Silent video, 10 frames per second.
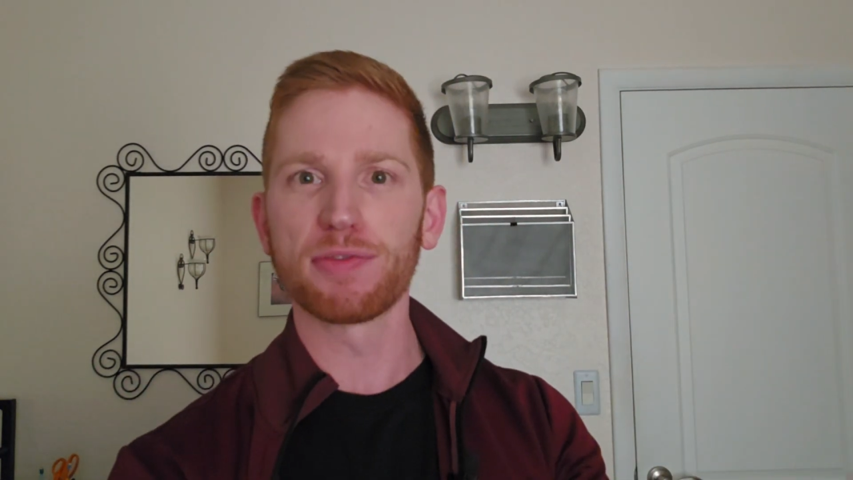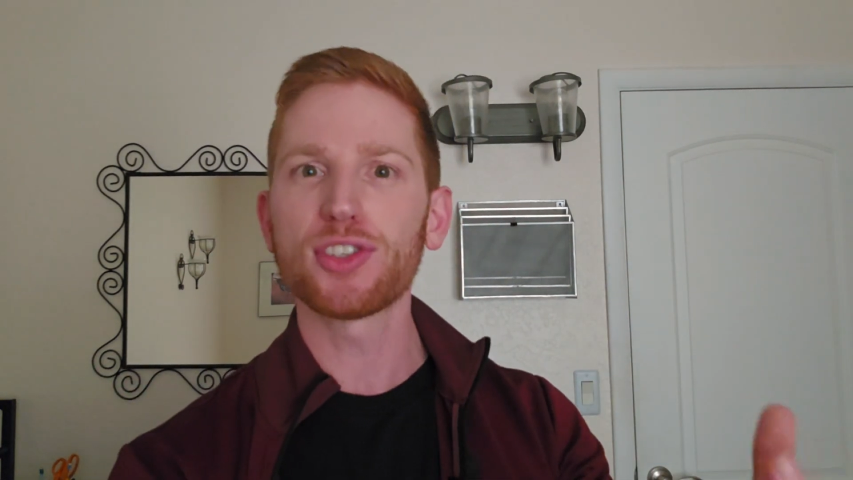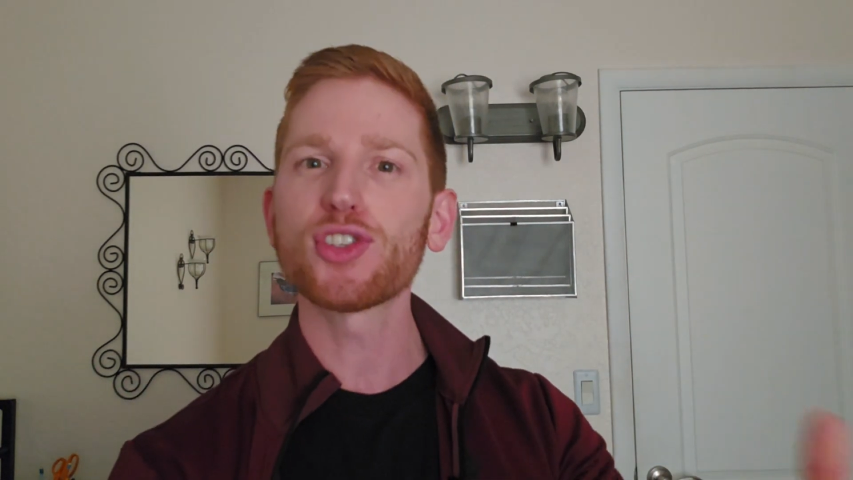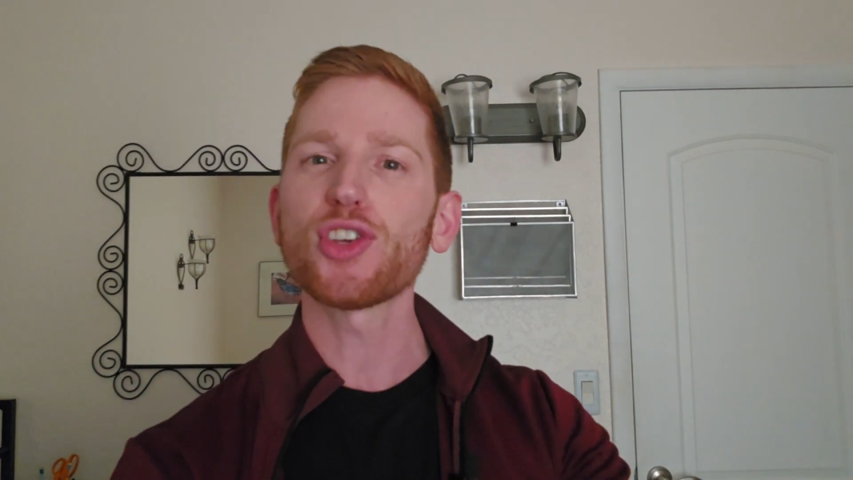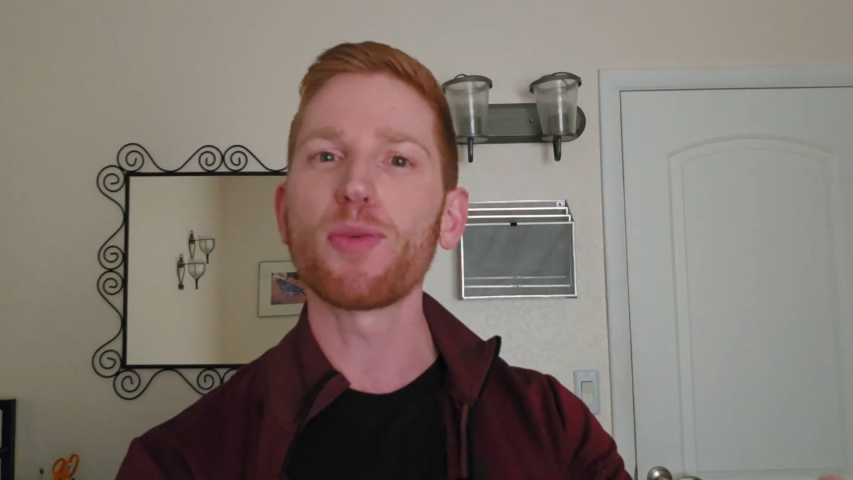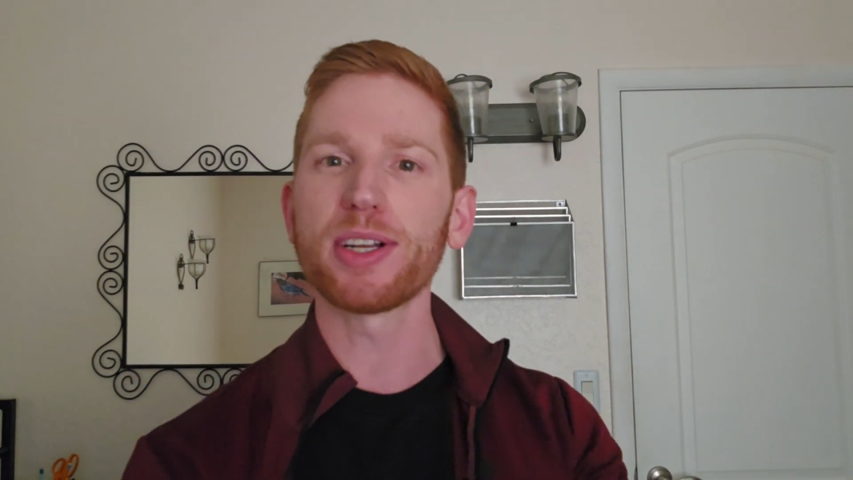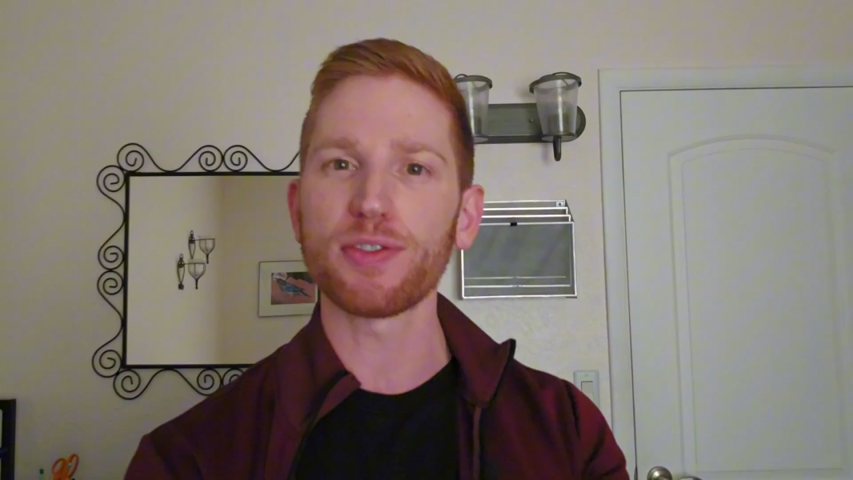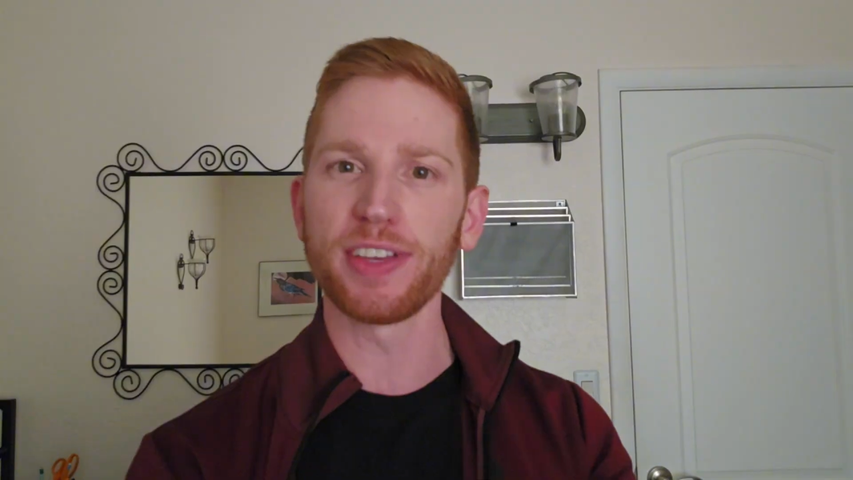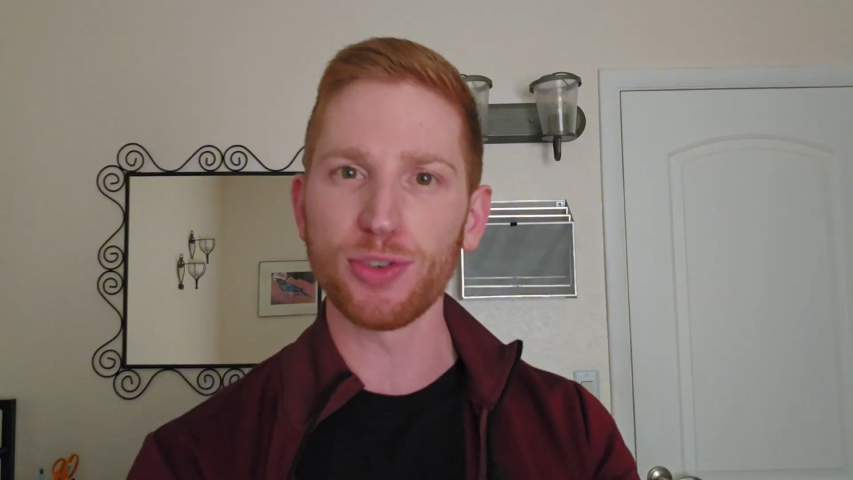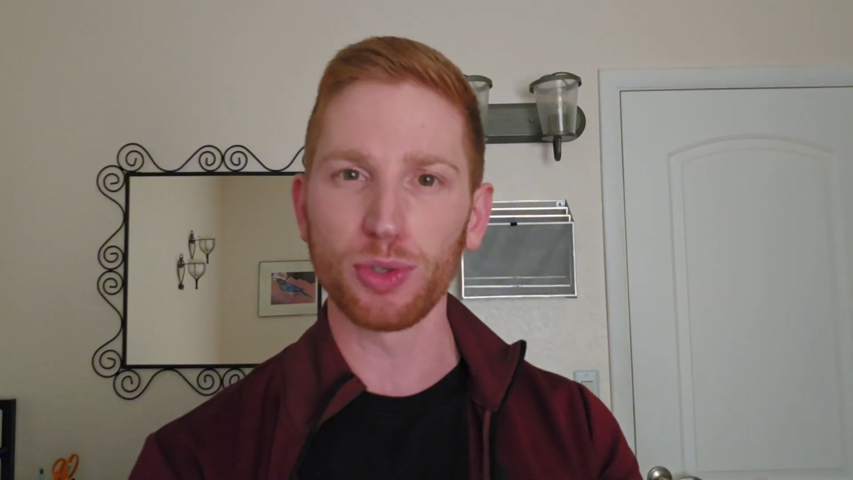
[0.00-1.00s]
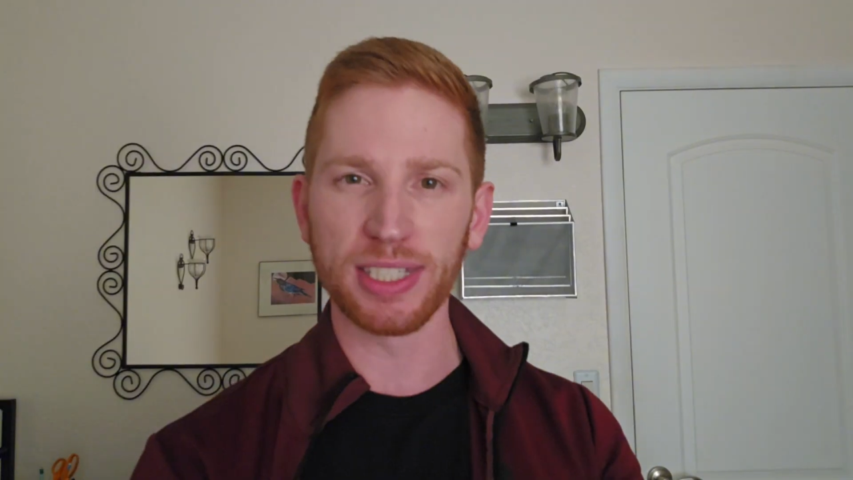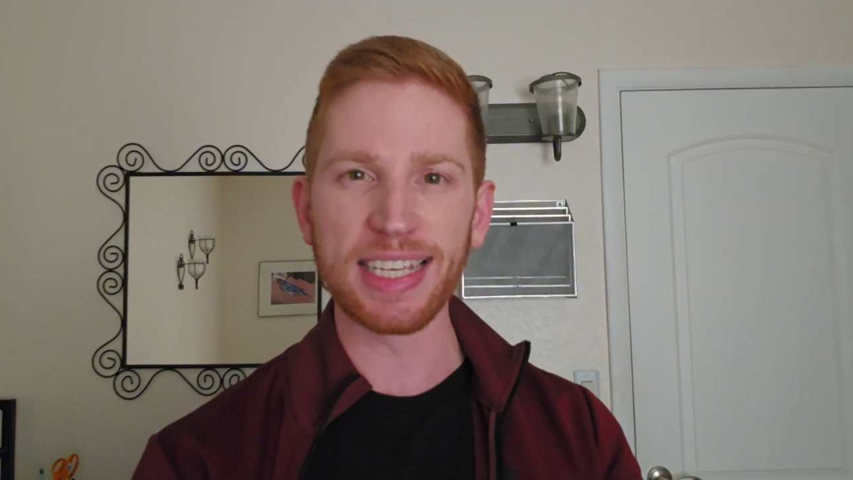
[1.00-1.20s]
of so much visual